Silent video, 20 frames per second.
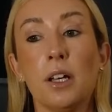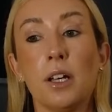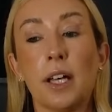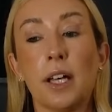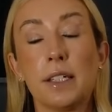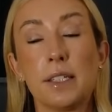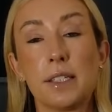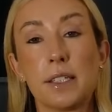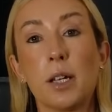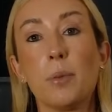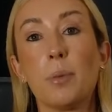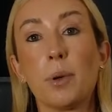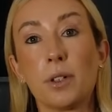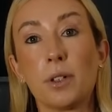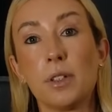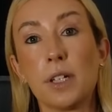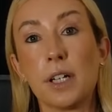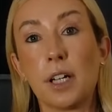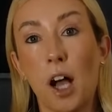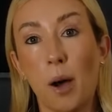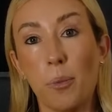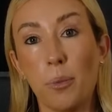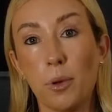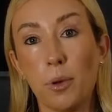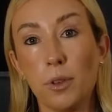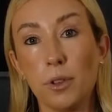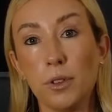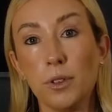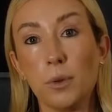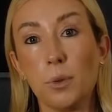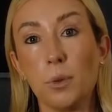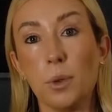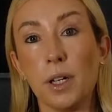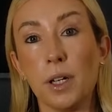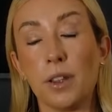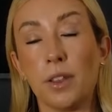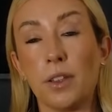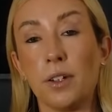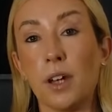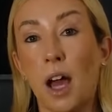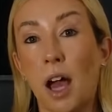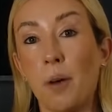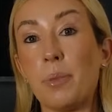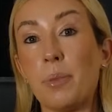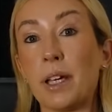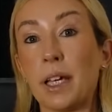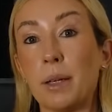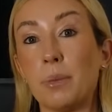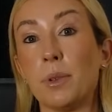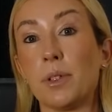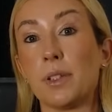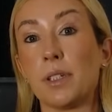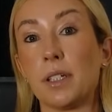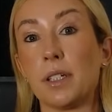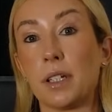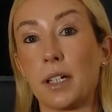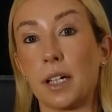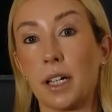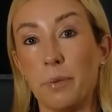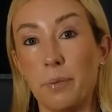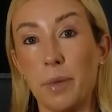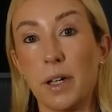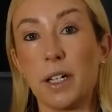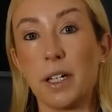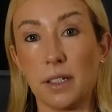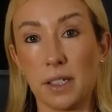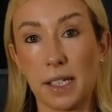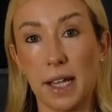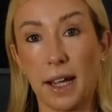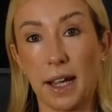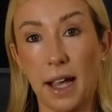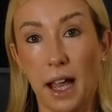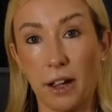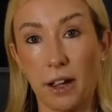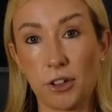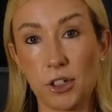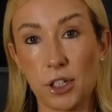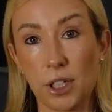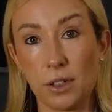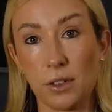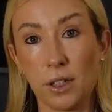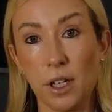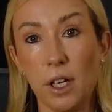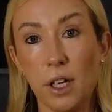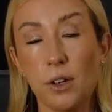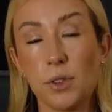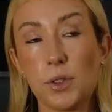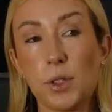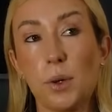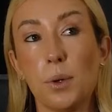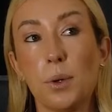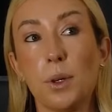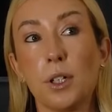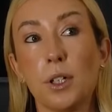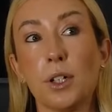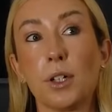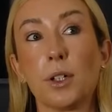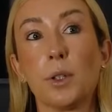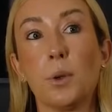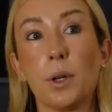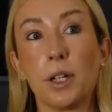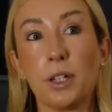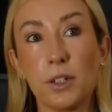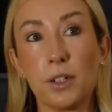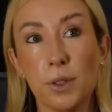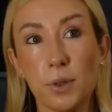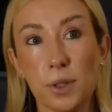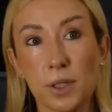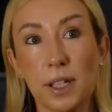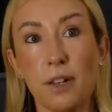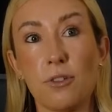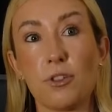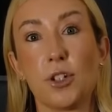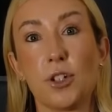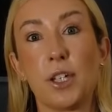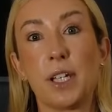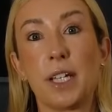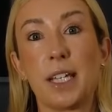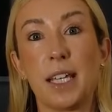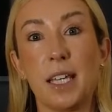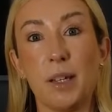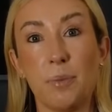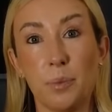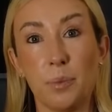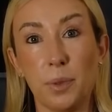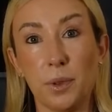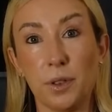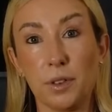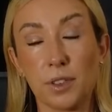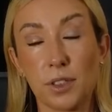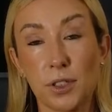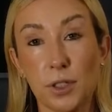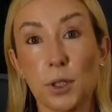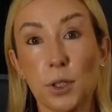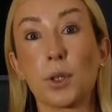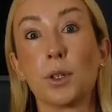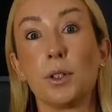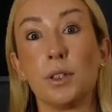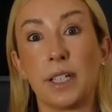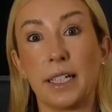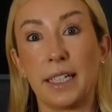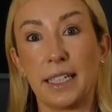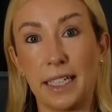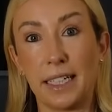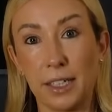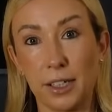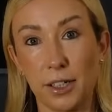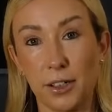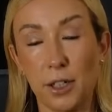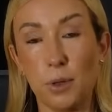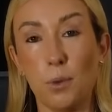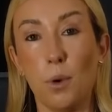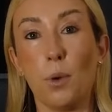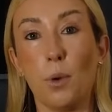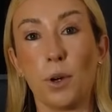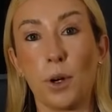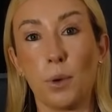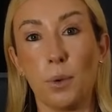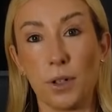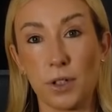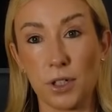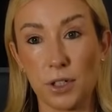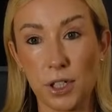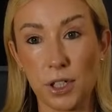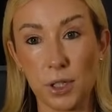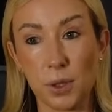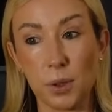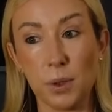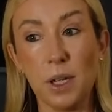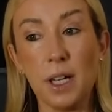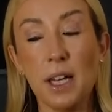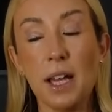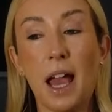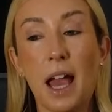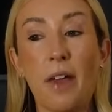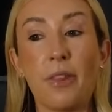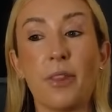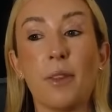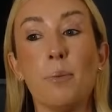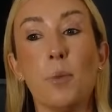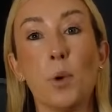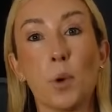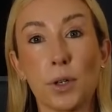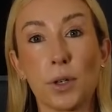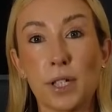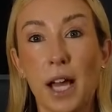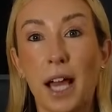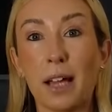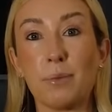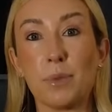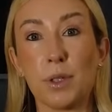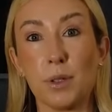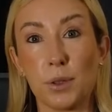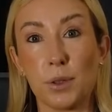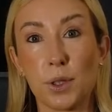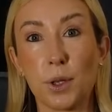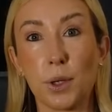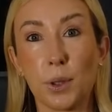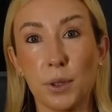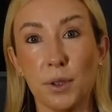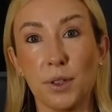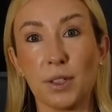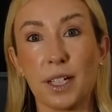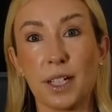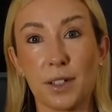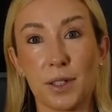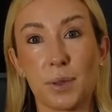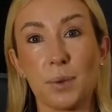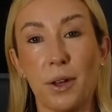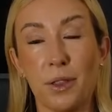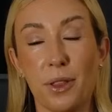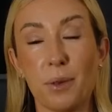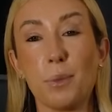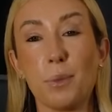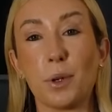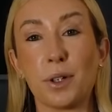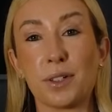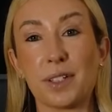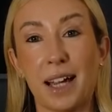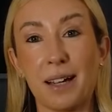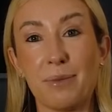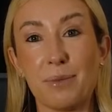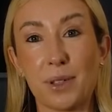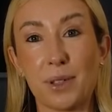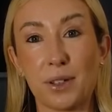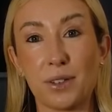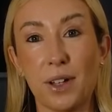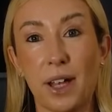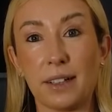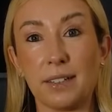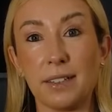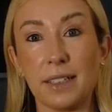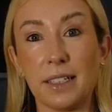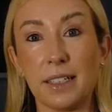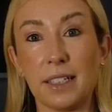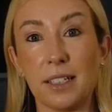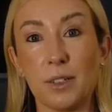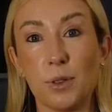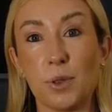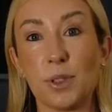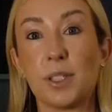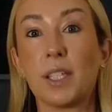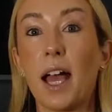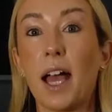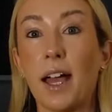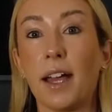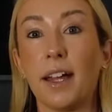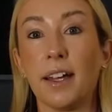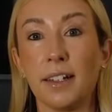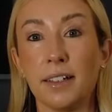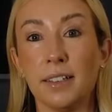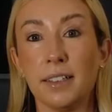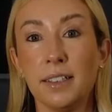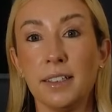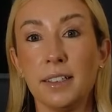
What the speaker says: It's typically coupled with not being able to commit and take action. So you're going to essentially keep circling here and you won't know what to do. And the more times you circle, guess what? The more times you're likely to say,